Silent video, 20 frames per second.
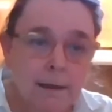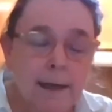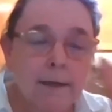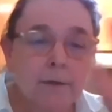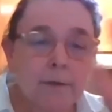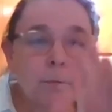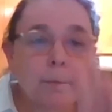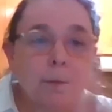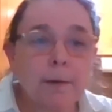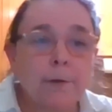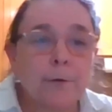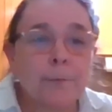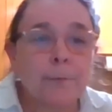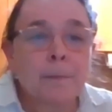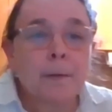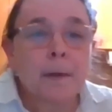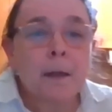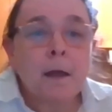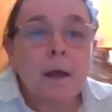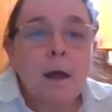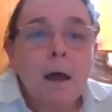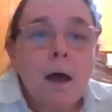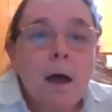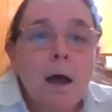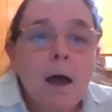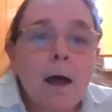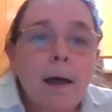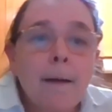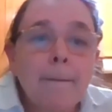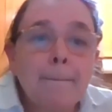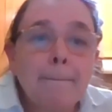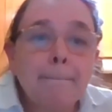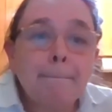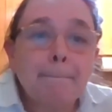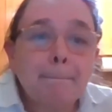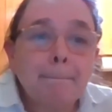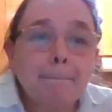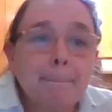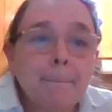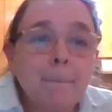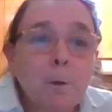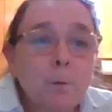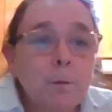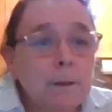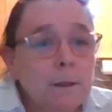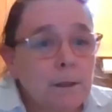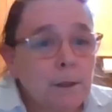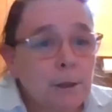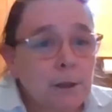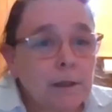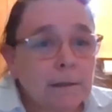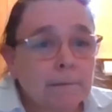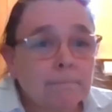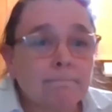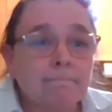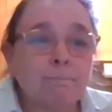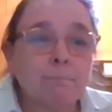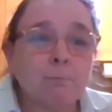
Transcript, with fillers: extra butter, um, which is good.